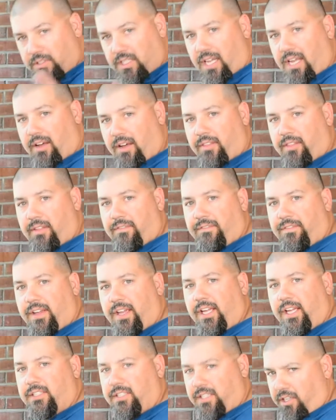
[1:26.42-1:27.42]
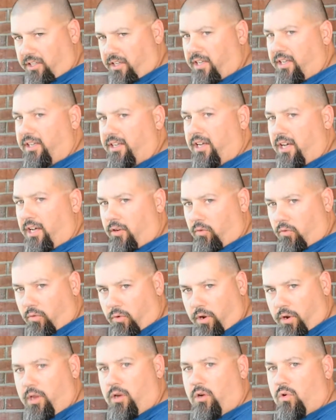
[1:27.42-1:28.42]
eye on them fish. They'll get done
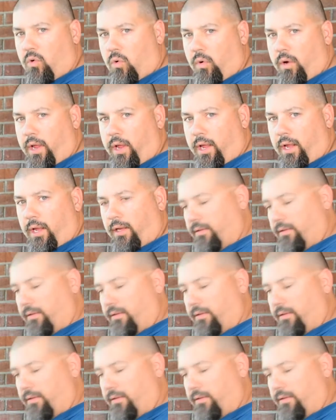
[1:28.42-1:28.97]
real quick.